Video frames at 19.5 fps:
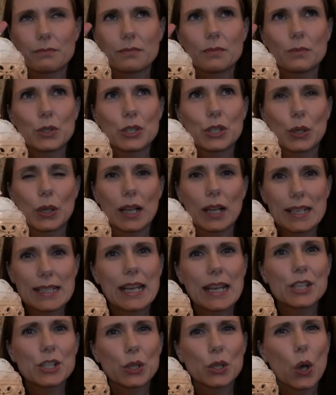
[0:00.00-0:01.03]
what do you call it,
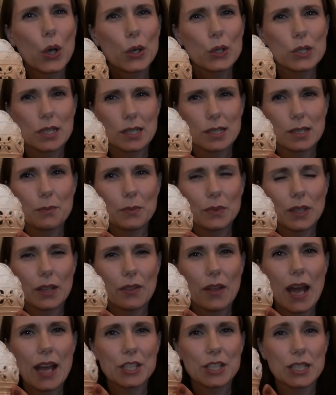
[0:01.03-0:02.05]
essential oils or something like
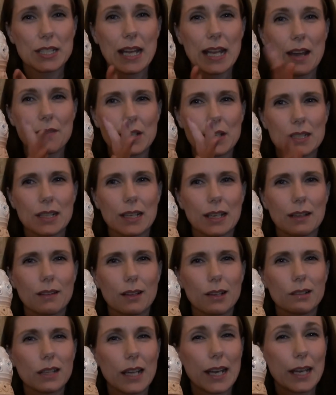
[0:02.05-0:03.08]
that and just have it as like a
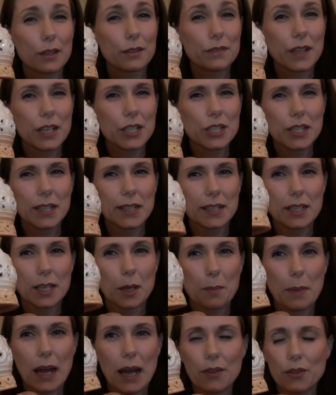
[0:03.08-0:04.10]
little air freshener in your
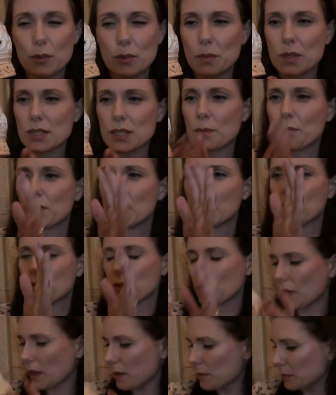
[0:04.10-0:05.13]
bathroom or something. I
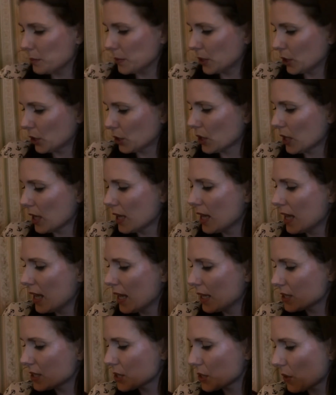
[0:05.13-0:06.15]
thought that would be cute.
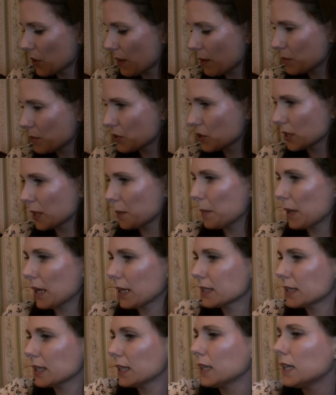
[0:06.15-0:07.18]
I just thought that was really
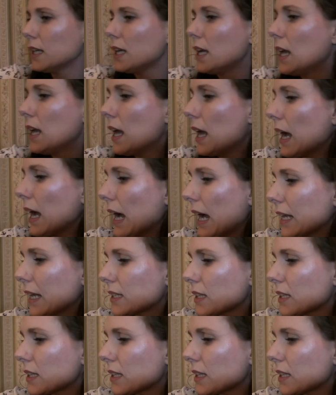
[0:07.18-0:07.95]
pretty. And